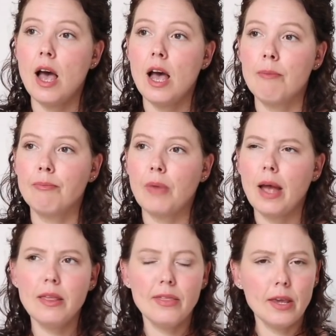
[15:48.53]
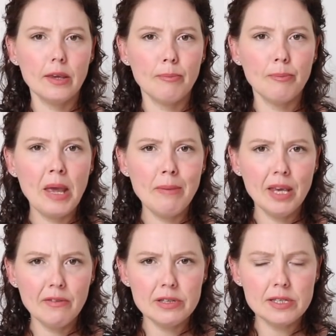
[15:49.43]
And I think maybe
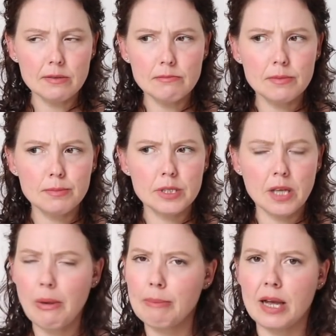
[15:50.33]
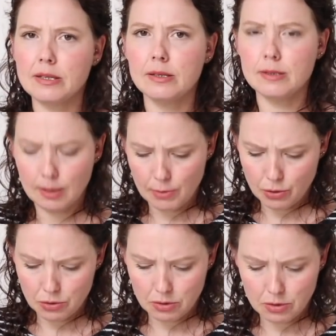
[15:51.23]
even some sewing patterns. I'm
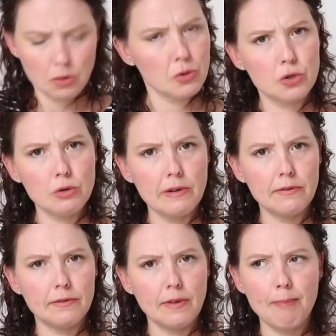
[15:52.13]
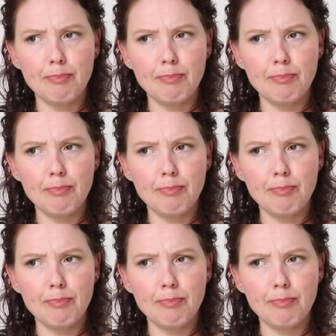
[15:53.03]
not sure if